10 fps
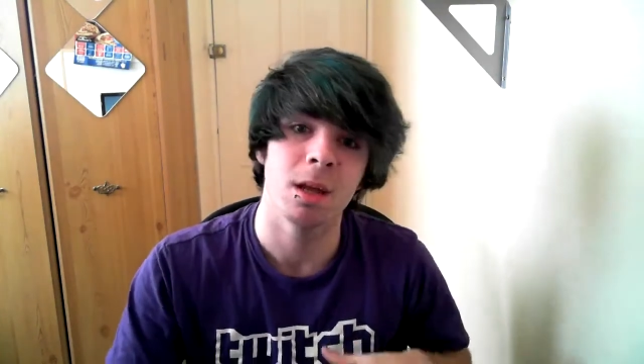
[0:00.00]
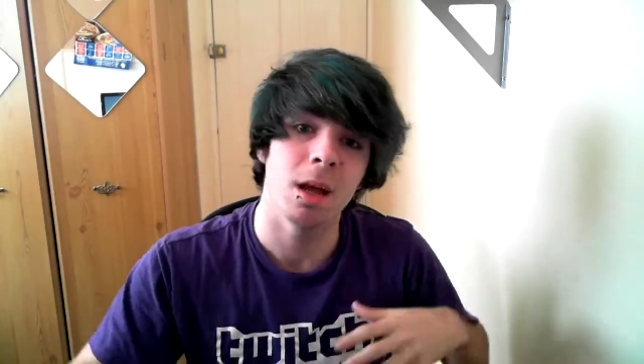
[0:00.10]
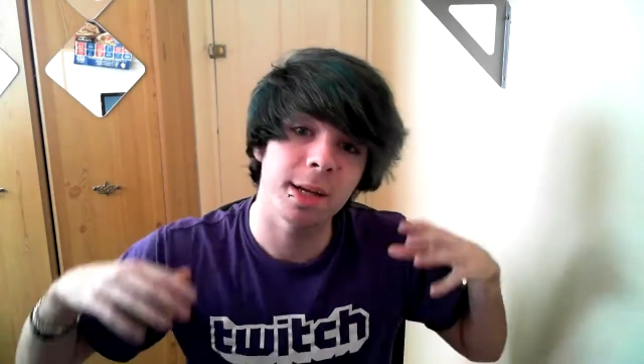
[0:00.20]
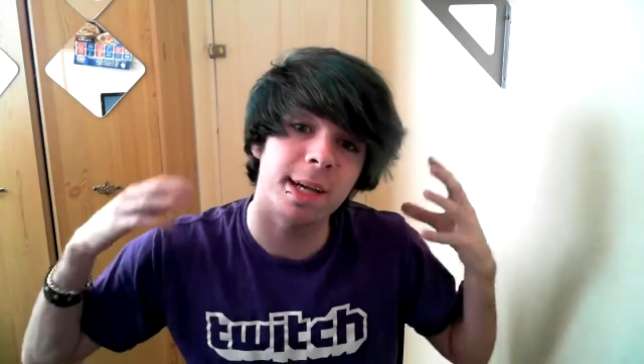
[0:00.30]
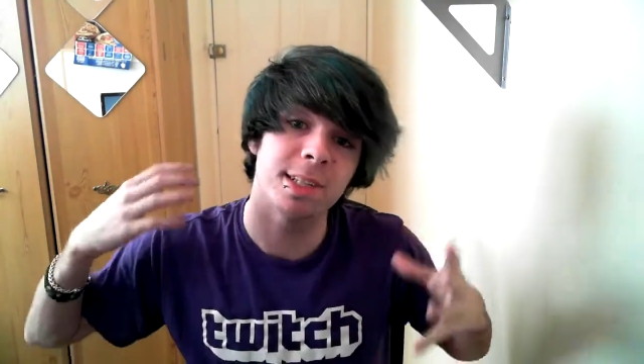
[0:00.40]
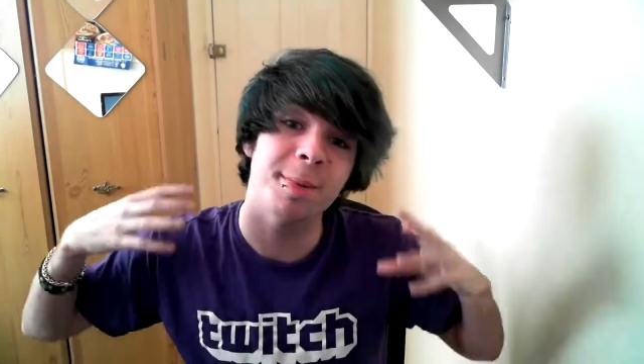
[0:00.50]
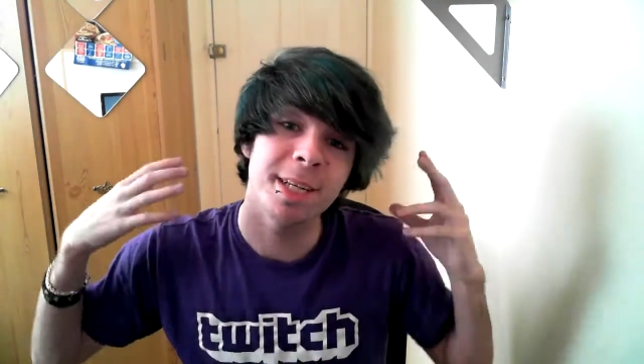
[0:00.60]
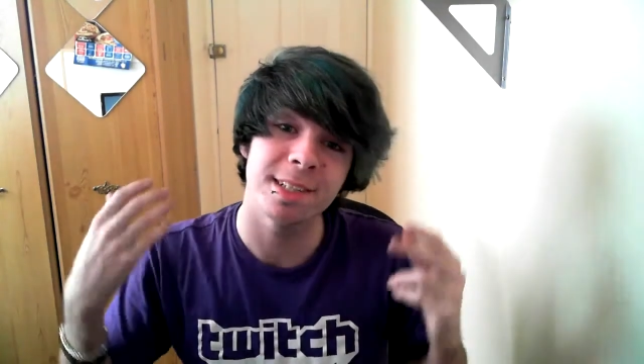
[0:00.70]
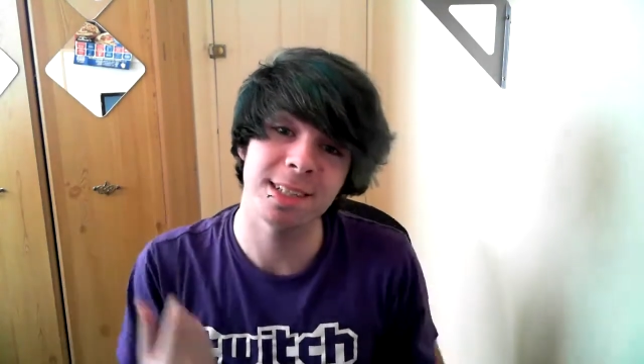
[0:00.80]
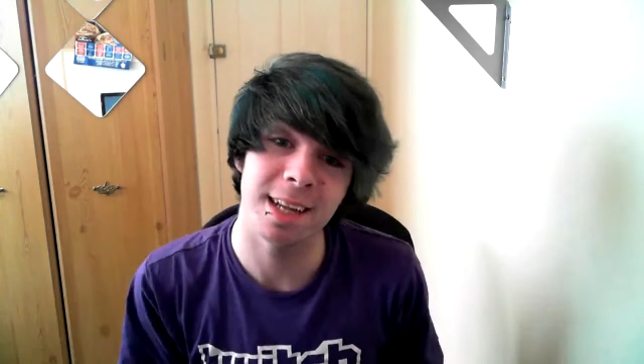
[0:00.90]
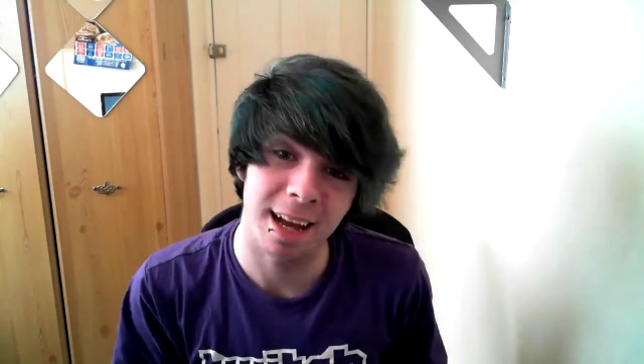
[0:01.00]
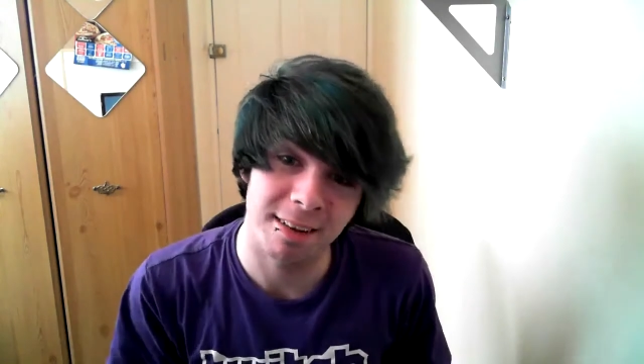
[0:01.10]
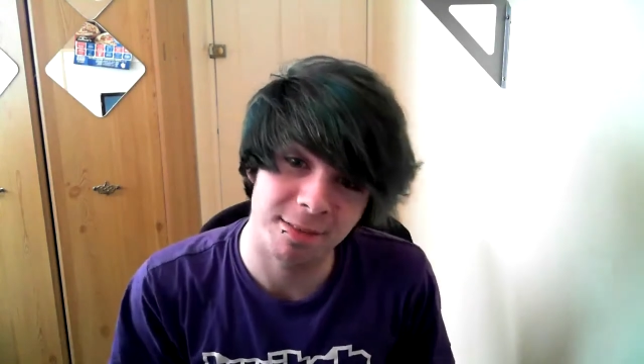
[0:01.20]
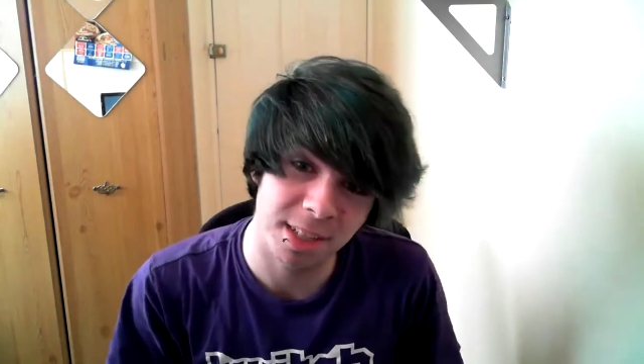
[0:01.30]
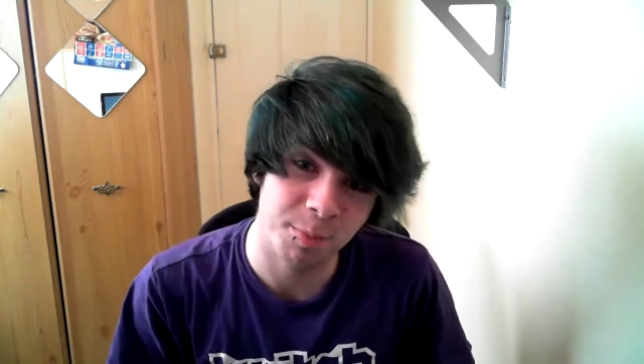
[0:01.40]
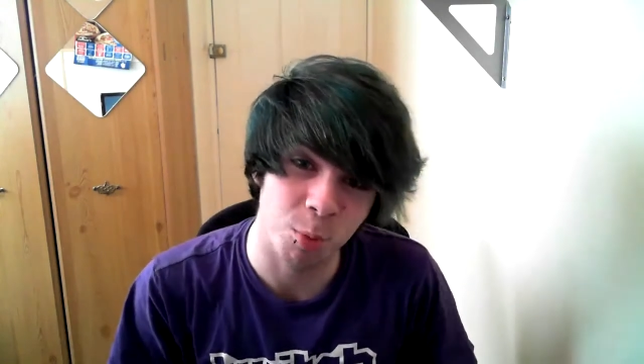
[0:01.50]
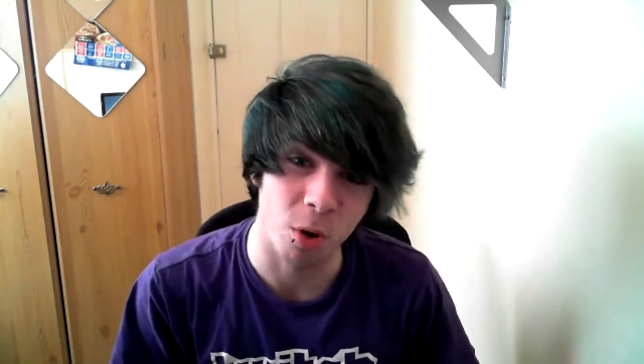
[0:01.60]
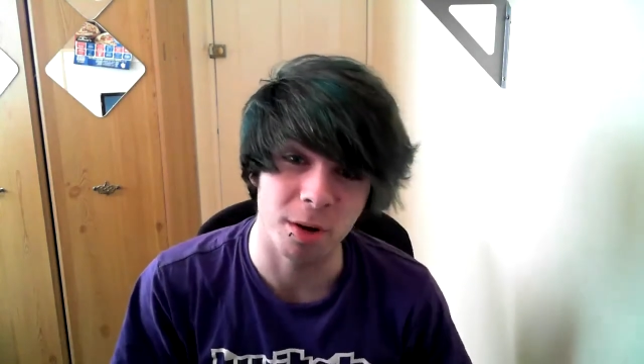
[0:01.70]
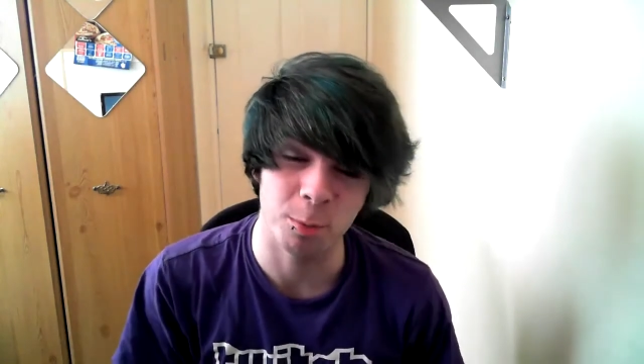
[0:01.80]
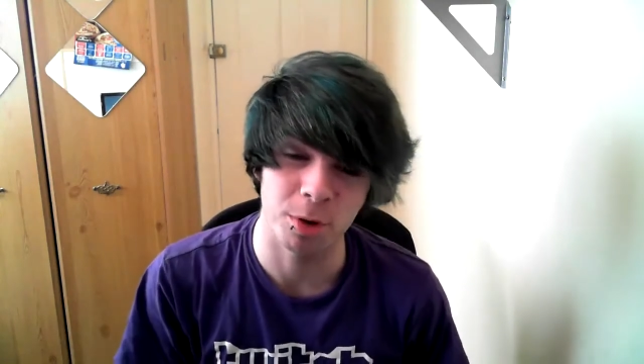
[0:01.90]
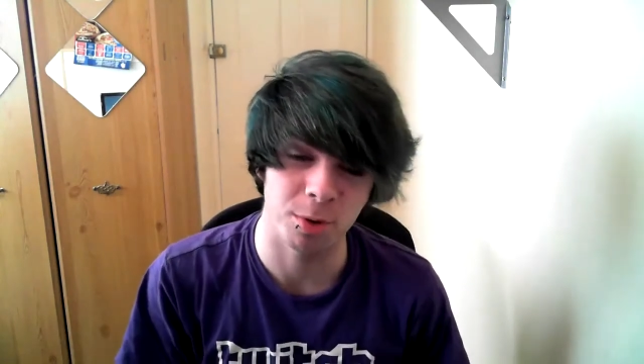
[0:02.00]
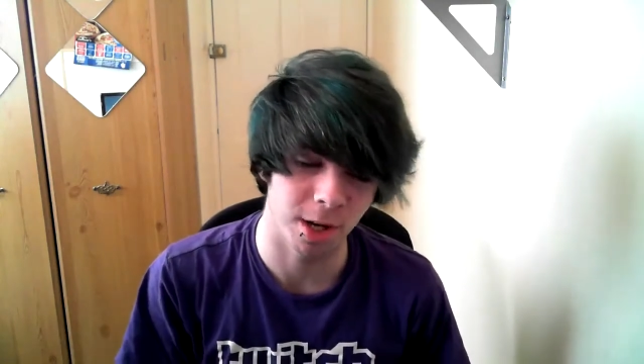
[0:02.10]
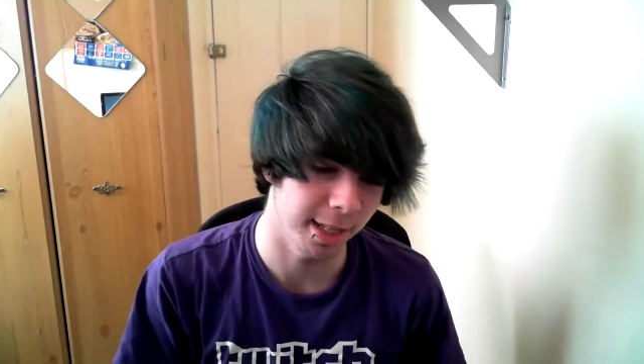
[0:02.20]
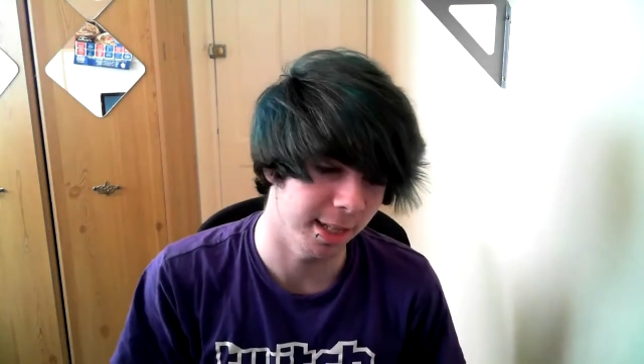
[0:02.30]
Okay, so basically at this point we were like,